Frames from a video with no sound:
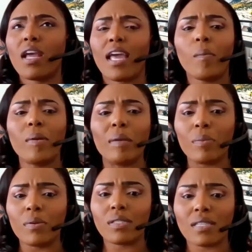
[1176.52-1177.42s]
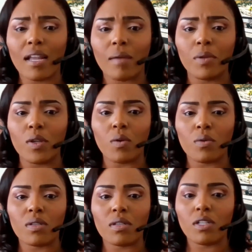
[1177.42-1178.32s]
helping people set up,
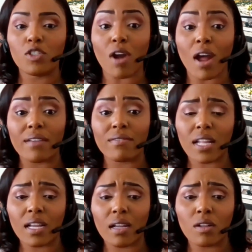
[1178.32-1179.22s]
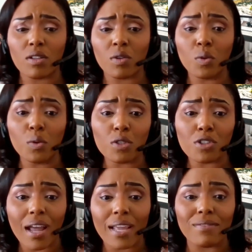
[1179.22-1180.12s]
drives, like Google
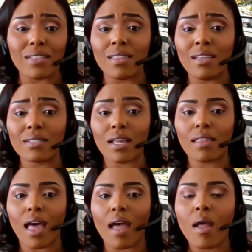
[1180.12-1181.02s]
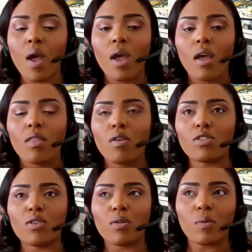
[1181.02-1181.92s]
Drives and things like that.
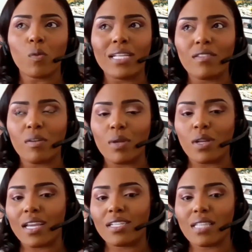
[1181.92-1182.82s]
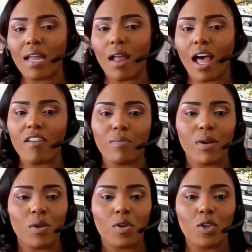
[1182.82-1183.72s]
Those are ways of communication that I've
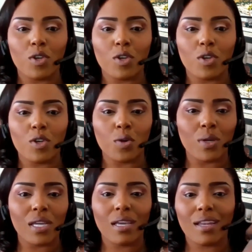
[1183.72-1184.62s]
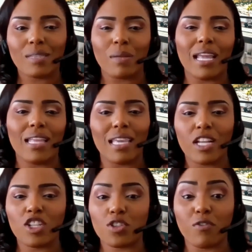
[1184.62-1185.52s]
been doing, and it's been in the
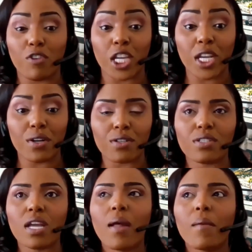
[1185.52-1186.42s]
industry for years.